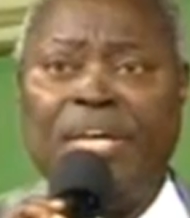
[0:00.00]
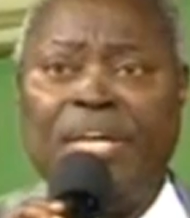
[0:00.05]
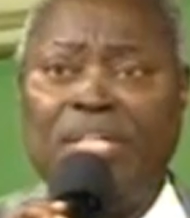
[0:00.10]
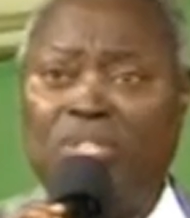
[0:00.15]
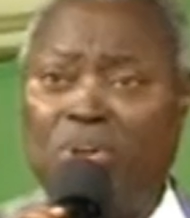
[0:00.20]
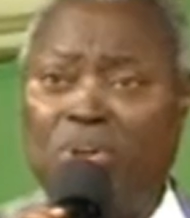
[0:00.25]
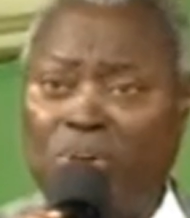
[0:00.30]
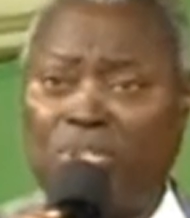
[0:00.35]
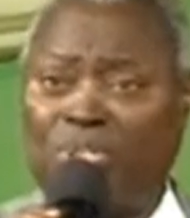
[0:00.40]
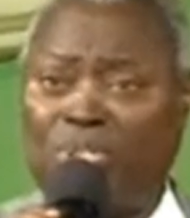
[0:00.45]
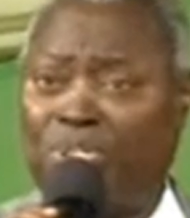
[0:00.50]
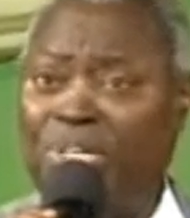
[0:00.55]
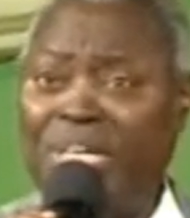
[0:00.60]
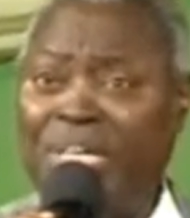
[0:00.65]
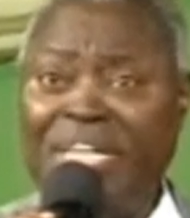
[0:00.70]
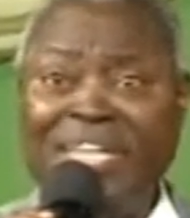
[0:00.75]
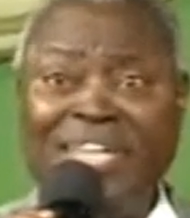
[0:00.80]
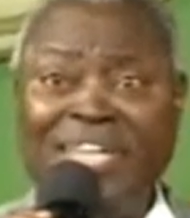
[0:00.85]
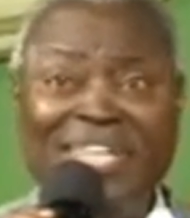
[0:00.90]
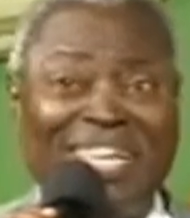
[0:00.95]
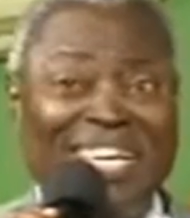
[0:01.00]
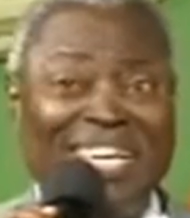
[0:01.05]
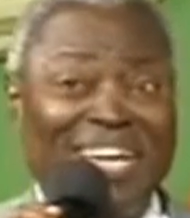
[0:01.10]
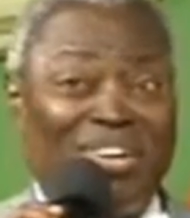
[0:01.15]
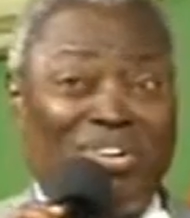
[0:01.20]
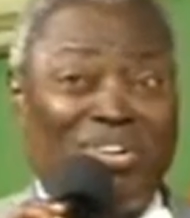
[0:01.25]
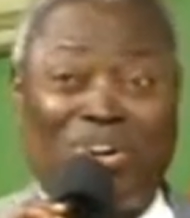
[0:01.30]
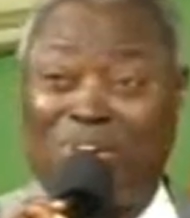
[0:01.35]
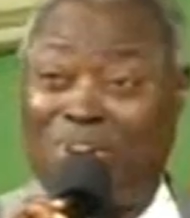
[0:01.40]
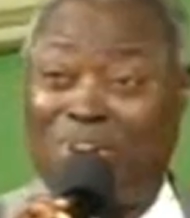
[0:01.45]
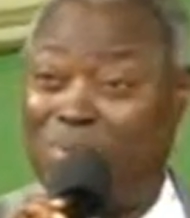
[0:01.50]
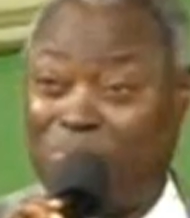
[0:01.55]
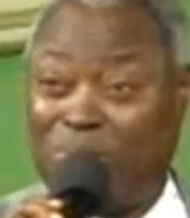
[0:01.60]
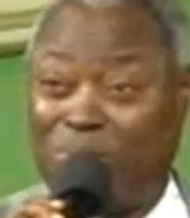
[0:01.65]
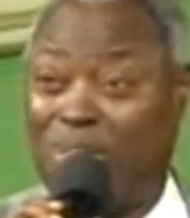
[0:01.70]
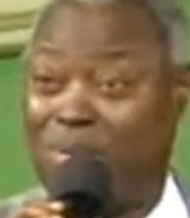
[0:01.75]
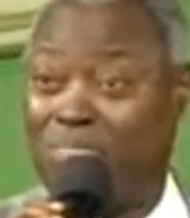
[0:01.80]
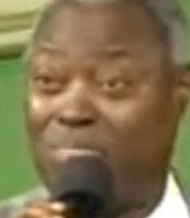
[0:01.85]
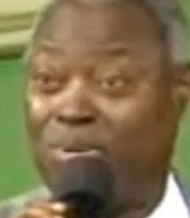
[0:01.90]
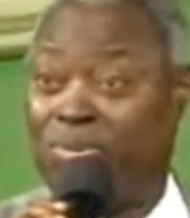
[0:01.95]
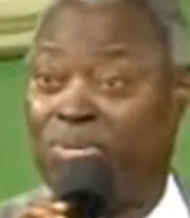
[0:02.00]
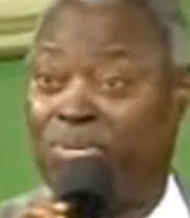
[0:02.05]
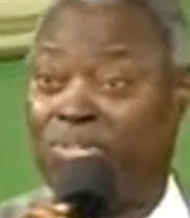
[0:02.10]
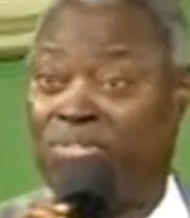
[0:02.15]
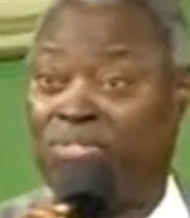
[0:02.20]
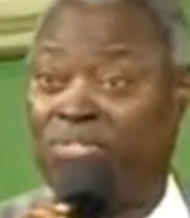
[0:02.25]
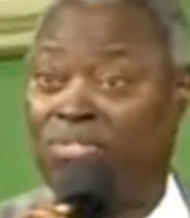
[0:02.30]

Doctrine incorruptible.